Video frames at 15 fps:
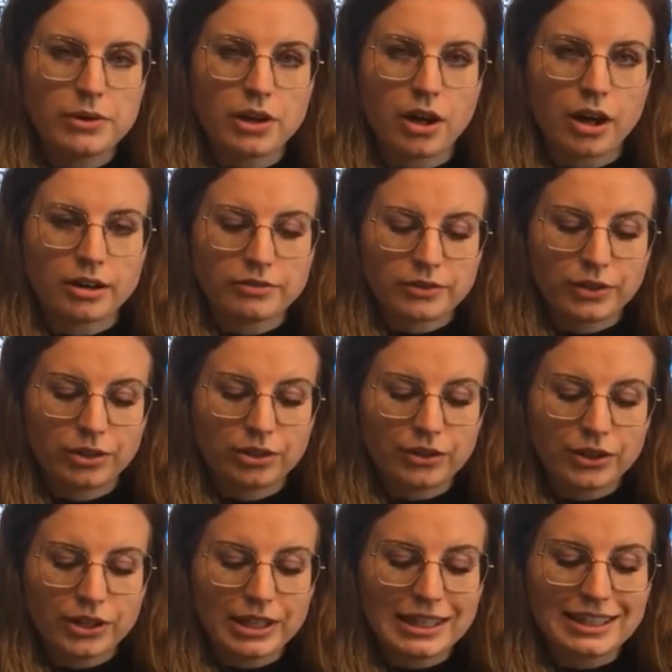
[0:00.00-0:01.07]
God for
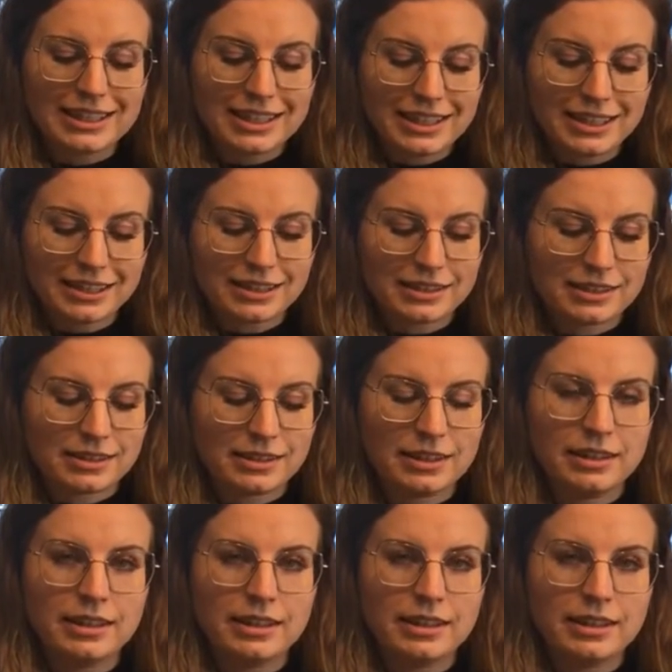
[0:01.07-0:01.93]
30 years.